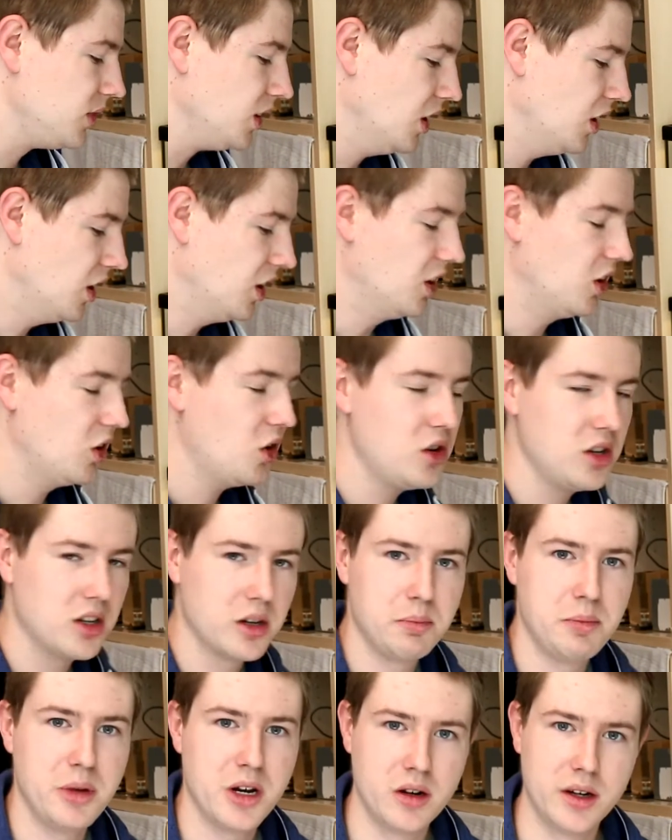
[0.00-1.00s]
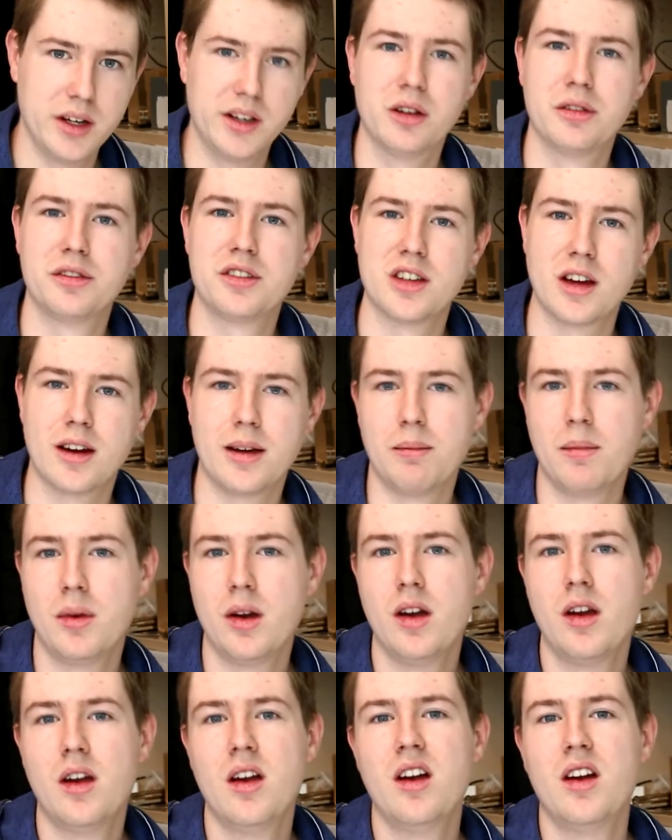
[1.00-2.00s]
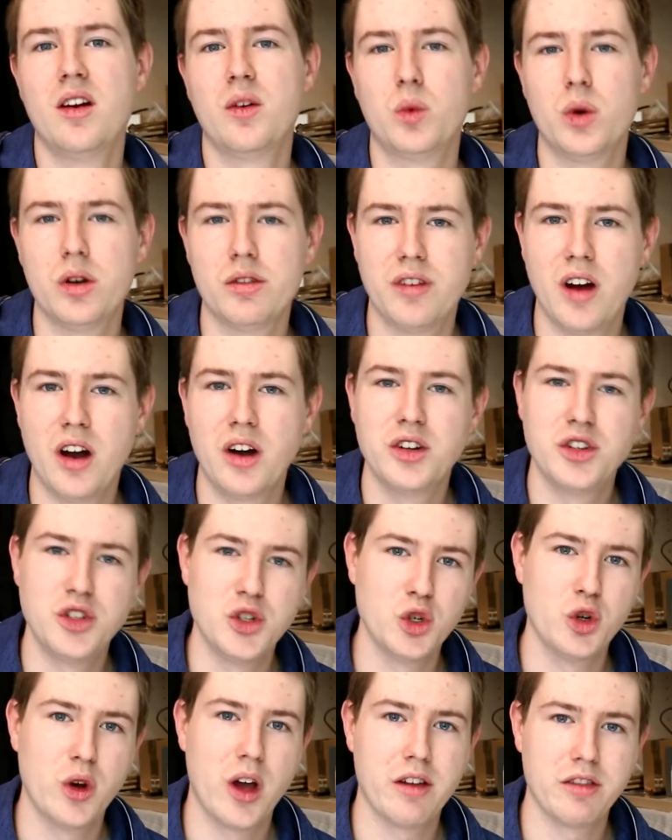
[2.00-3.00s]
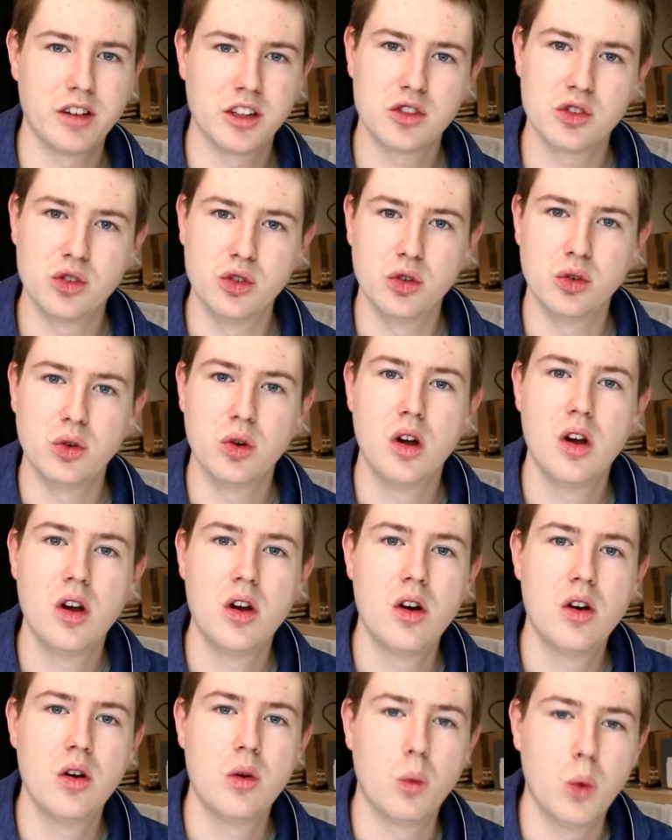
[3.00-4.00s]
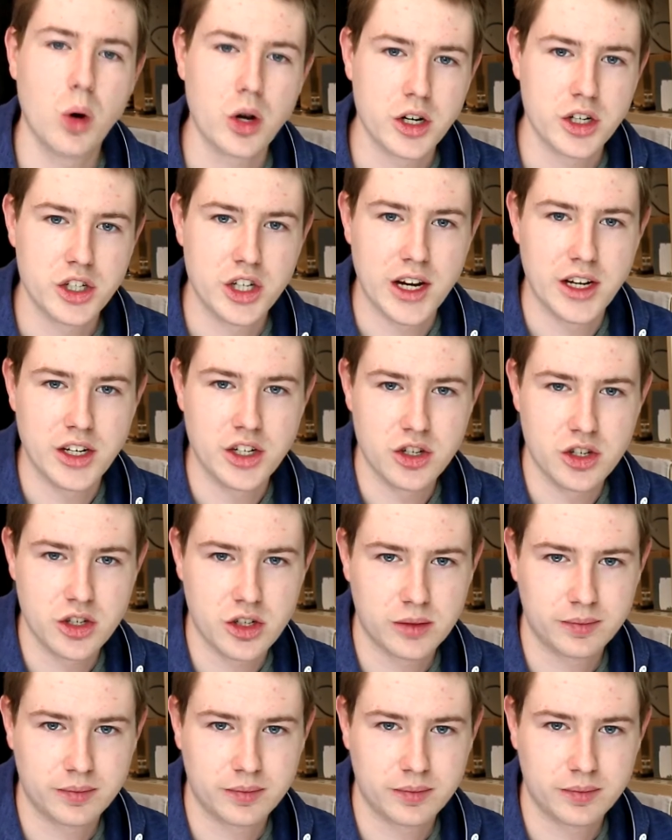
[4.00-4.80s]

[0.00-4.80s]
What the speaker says: a longer period of time without you having to do water changes.